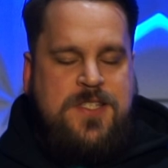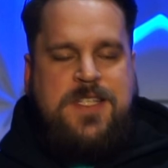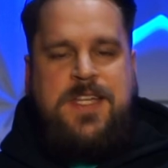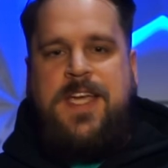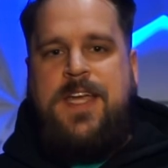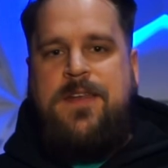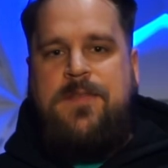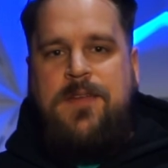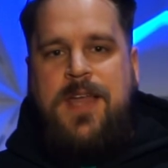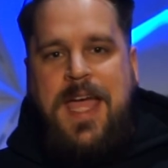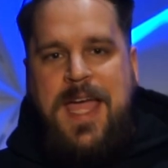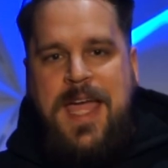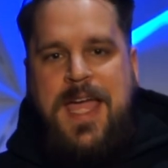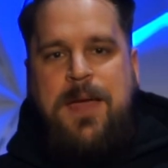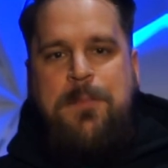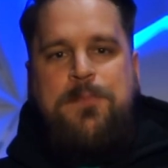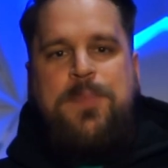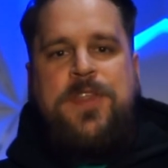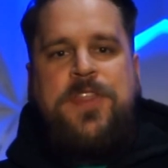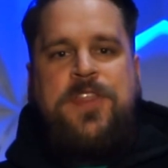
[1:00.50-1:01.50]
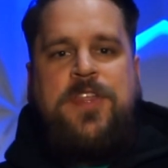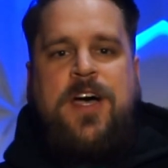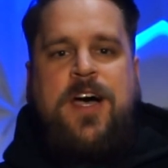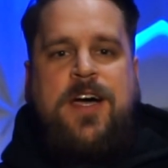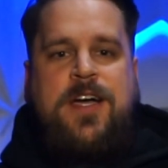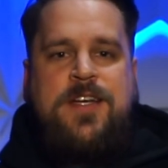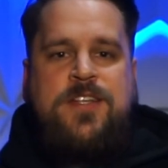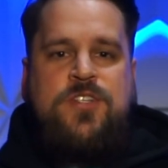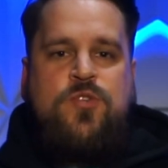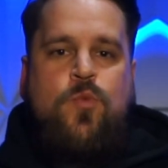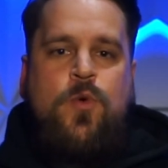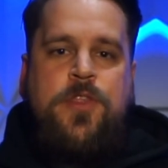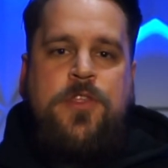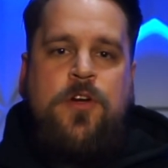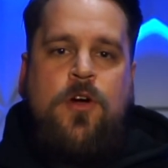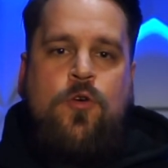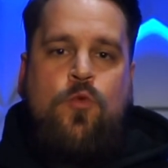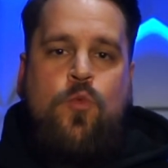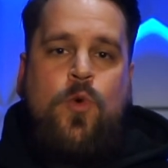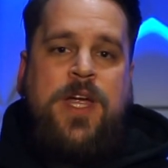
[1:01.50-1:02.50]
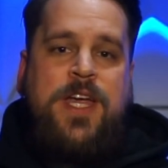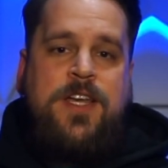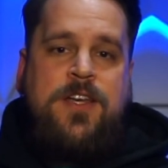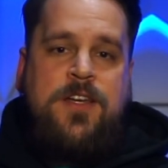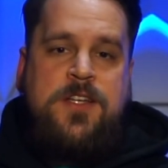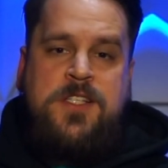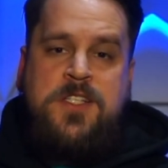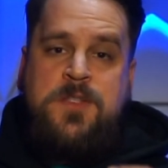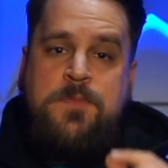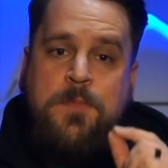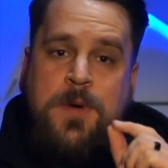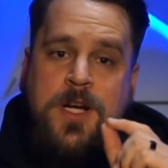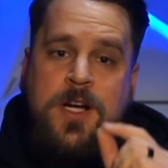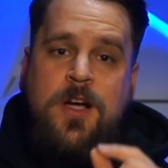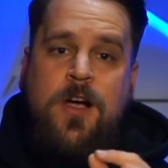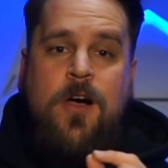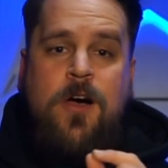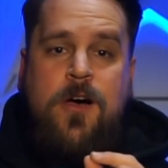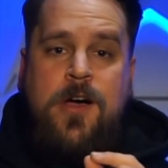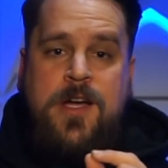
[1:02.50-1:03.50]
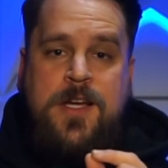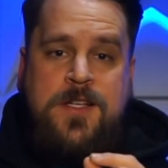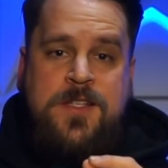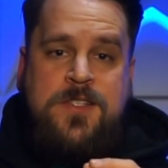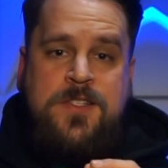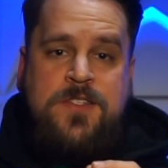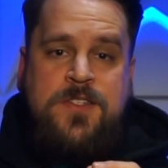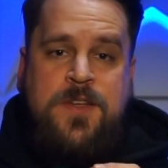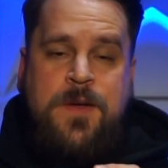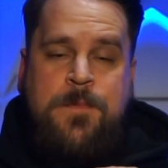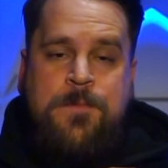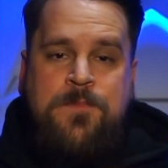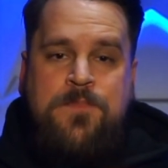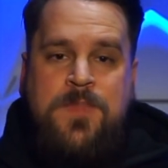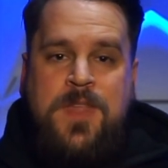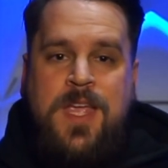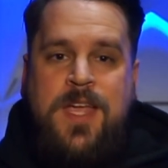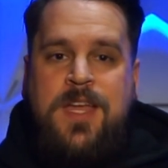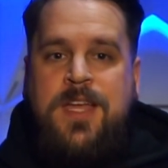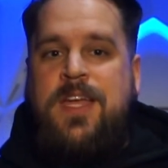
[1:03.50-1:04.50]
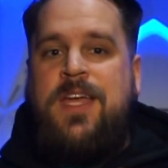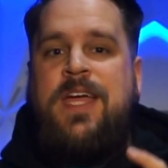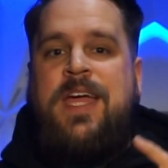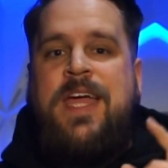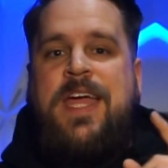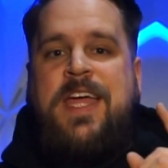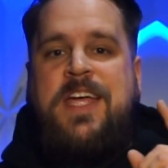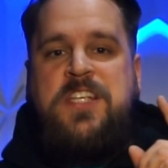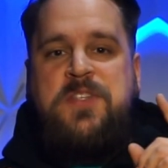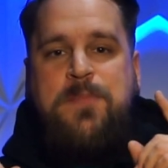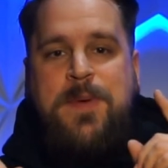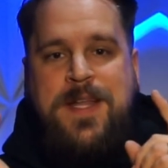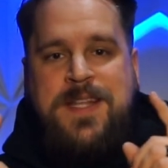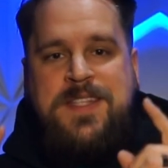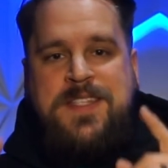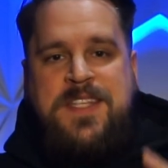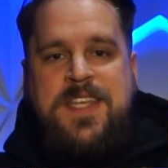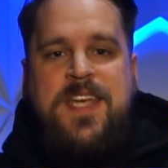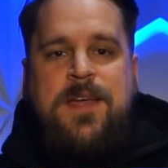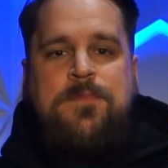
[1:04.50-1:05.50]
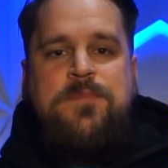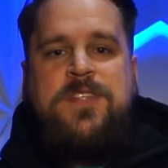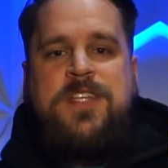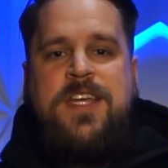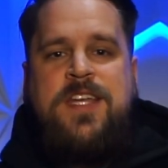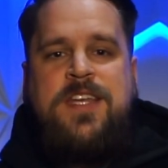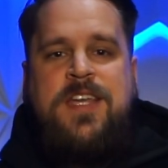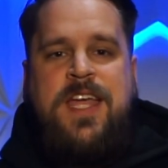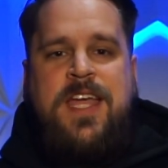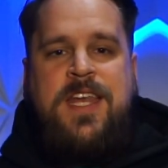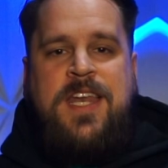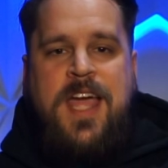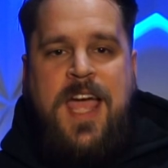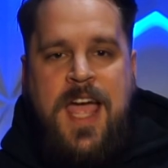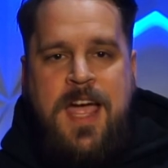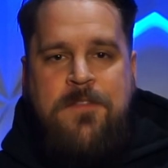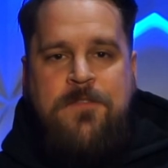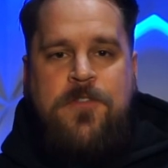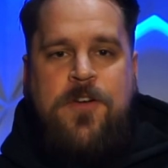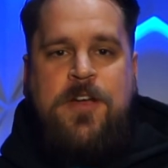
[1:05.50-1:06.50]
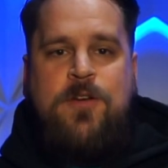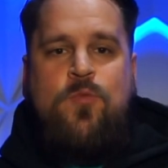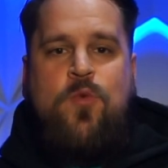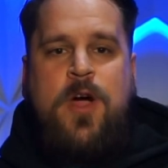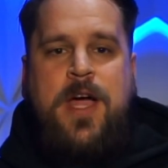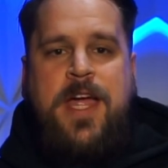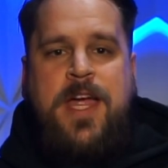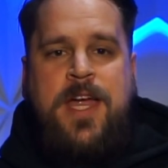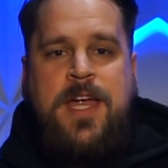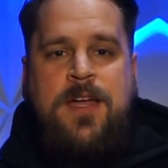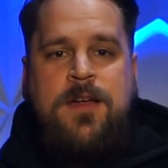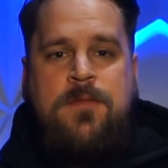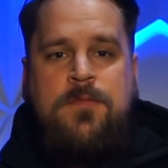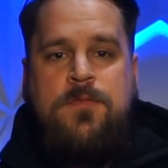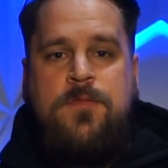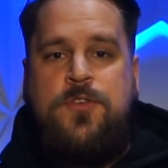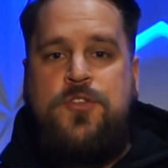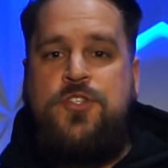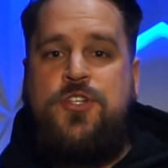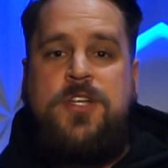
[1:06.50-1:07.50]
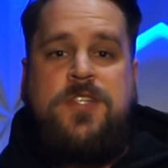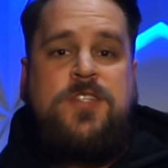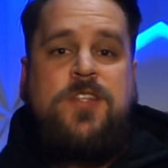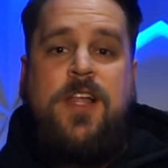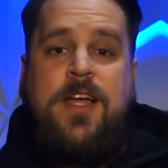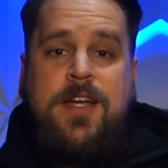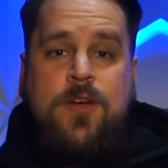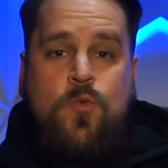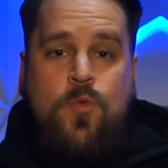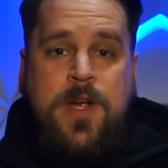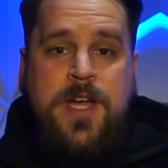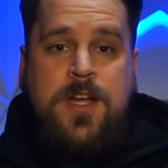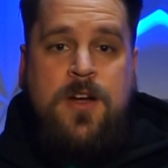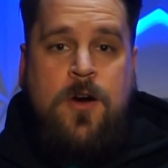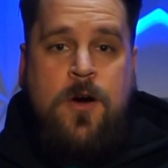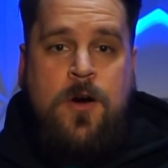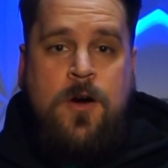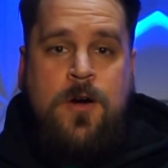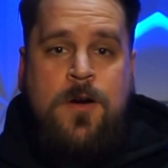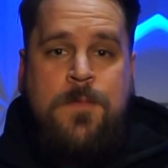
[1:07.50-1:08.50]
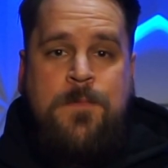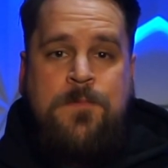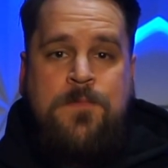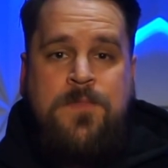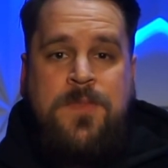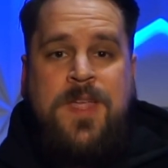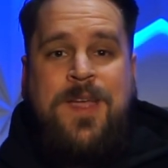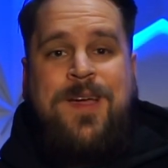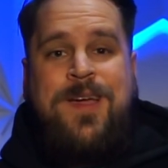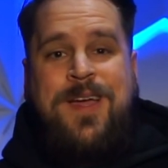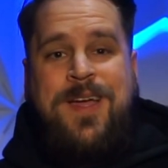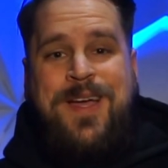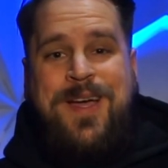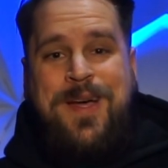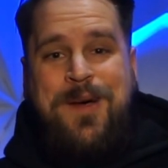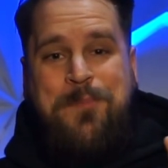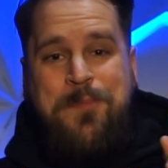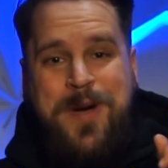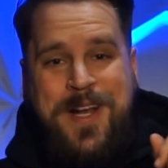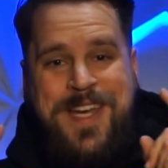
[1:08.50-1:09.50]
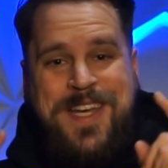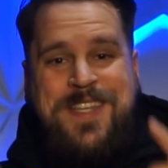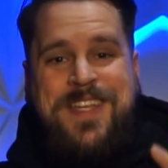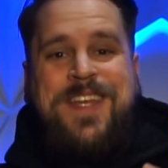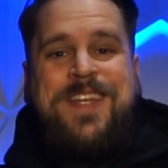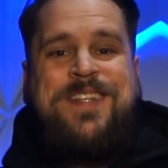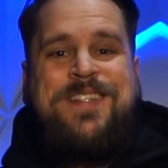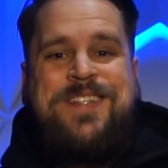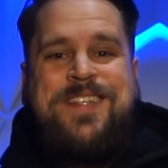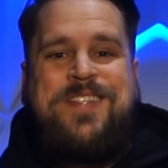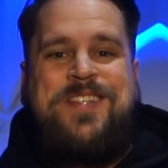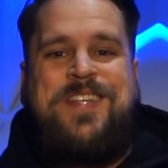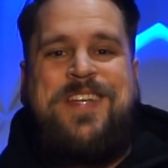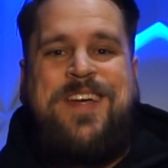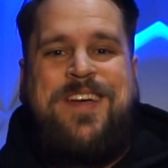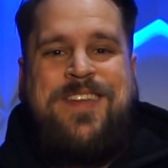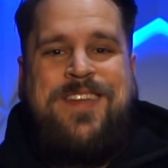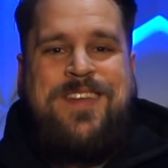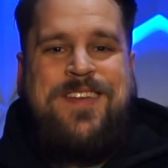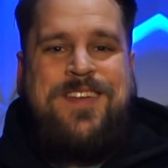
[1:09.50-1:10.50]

can empathize with our weakness because he's been tempted in every way, just like we are, but he didn't sin.